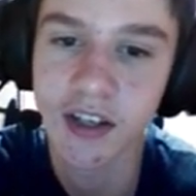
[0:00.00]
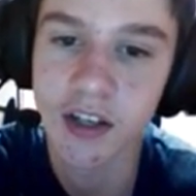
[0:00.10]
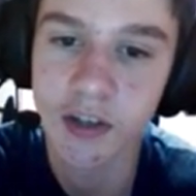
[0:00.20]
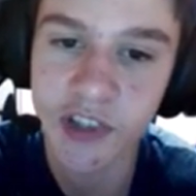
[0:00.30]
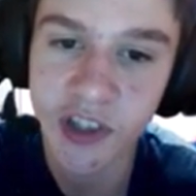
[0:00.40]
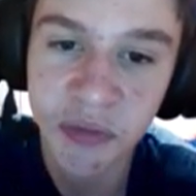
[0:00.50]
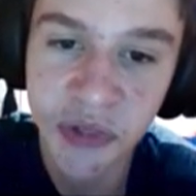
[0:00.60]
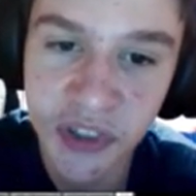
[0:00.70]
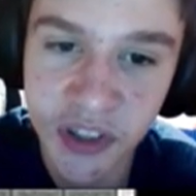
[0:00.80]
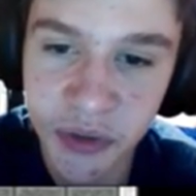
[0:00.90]

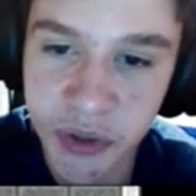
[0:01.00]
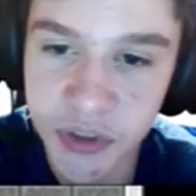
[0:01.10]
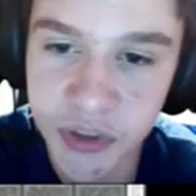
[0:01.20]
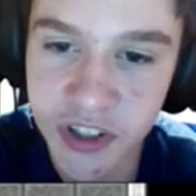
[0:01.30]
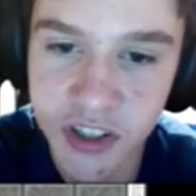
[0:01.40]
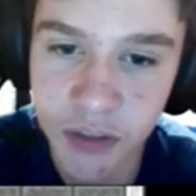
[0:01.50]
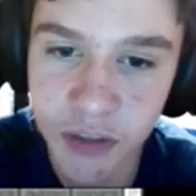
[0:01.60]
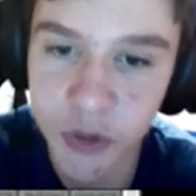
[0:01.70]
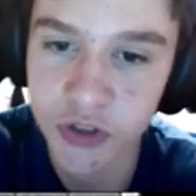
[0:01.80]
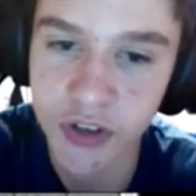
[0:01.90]
Presentable Liberty was such an
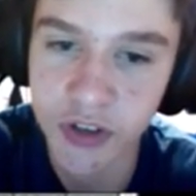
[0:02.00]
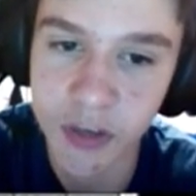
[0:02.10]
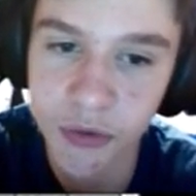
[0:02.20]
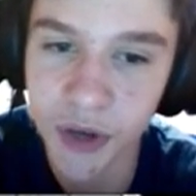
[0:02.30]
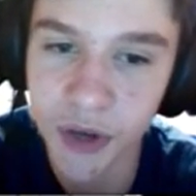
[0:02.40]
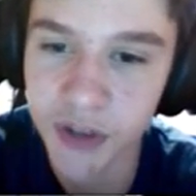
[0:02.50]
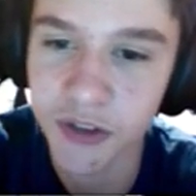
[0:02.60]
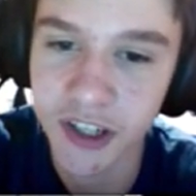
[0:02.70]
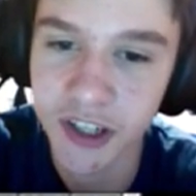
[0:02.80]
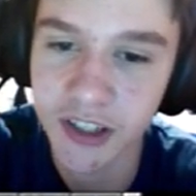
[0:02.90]
emotional game and we all
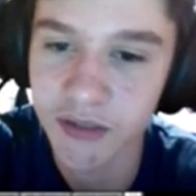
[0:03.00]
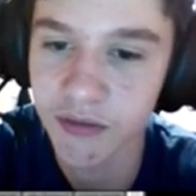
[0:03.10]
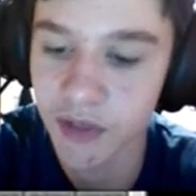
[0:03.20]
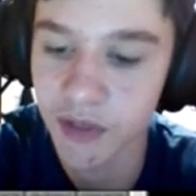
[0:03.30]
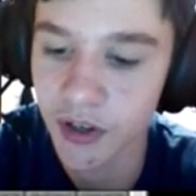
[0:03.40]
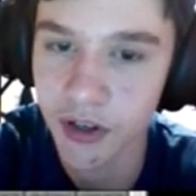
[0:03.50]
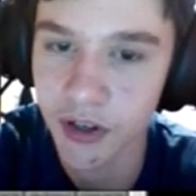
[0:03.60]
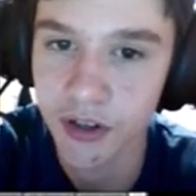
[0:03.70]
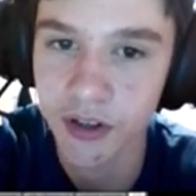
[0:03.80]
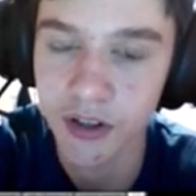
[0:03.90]
enjoyed it. Oh.
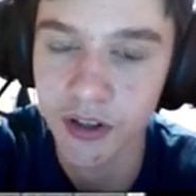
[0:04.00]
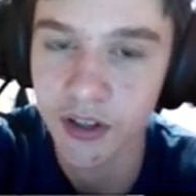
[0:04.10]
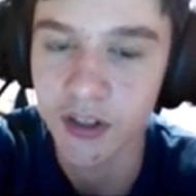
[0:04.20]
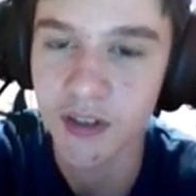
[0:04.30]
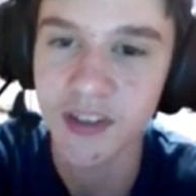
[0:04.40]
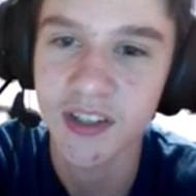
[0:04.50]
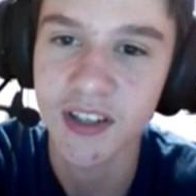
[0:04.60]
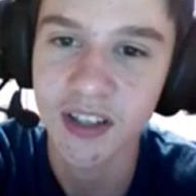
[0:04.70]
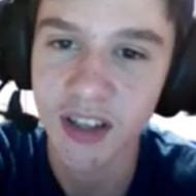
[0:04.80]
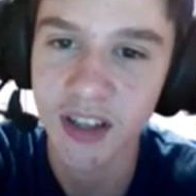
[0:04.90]

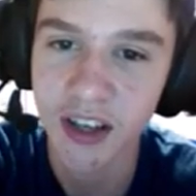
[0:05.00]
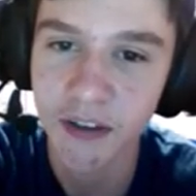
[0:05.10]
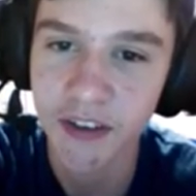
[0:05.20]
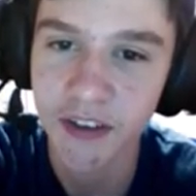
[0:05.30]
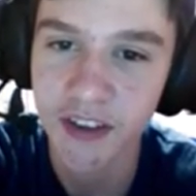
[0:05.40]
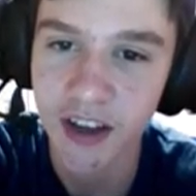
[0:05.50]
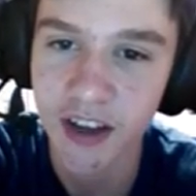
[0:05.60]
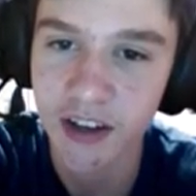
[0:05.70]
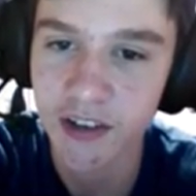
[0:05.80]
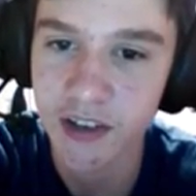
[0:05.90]
See, I kind of feel sad now
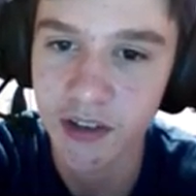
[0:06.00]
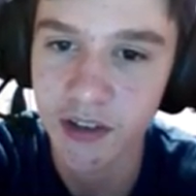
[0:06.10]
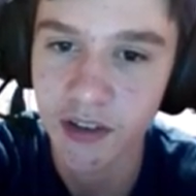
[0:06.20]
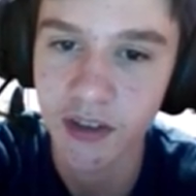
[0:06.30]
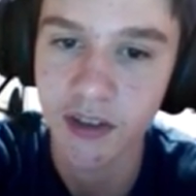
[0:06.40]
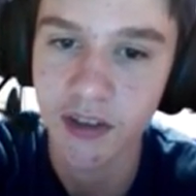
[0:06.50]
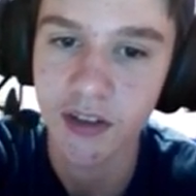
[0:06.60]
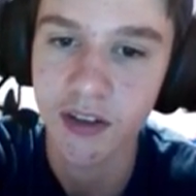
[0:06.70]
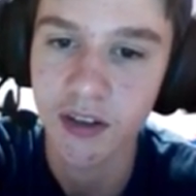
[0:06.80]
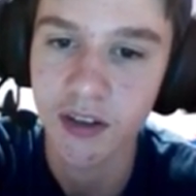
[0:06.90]
because it,
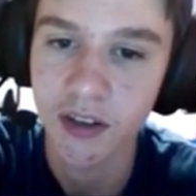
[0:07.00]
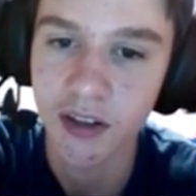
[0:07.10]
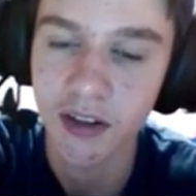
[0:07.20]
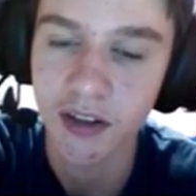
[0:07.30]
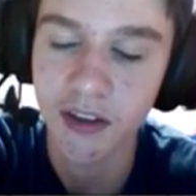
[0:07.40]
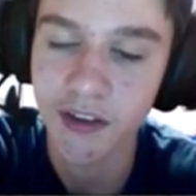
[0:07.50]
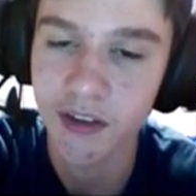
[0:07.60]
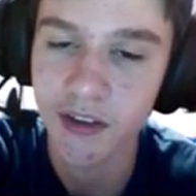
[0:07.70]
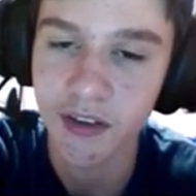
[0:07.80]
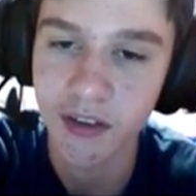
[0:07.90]
it's,
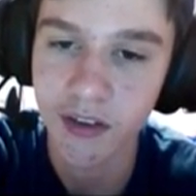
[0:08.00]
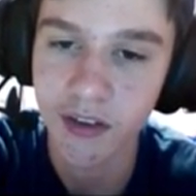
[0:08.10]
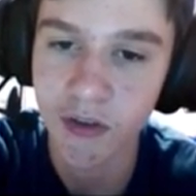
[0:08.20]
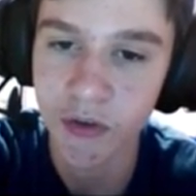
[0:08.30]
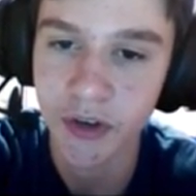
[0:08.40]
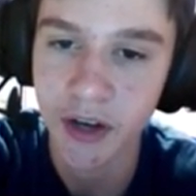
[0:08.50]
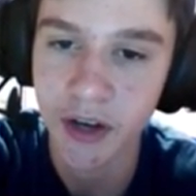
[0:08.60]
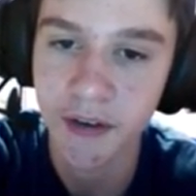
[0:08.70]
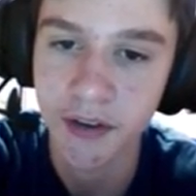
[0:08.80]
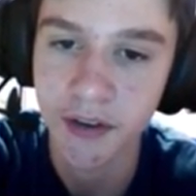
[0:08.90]
it's over now.
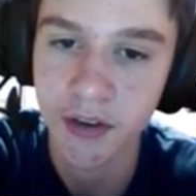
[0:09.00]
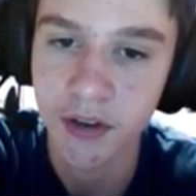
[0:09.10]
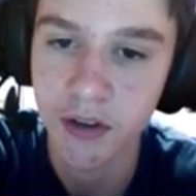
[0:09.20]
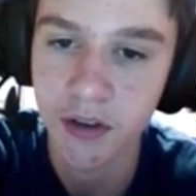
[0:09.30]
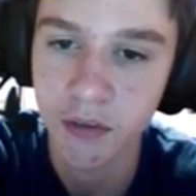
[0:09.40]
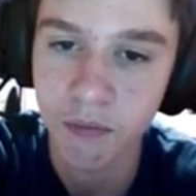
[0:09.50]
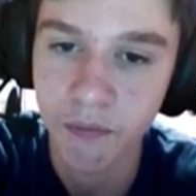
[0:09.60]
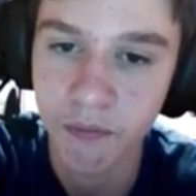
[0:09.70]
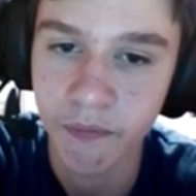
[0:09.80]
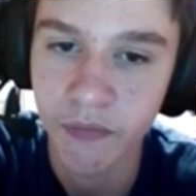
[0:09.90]

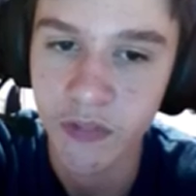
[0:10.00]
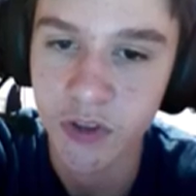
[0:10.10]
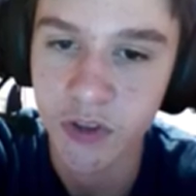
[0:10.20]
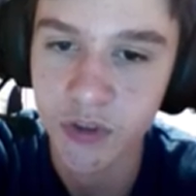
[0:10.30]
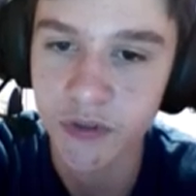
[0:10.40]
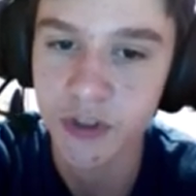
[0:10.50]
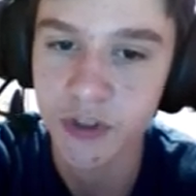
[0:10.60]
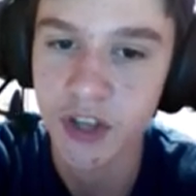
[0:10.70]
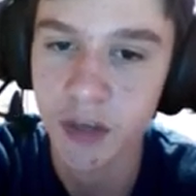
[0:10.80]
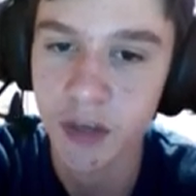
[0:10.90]
It was the first
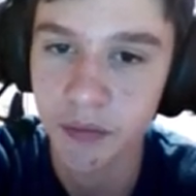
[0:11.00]
game.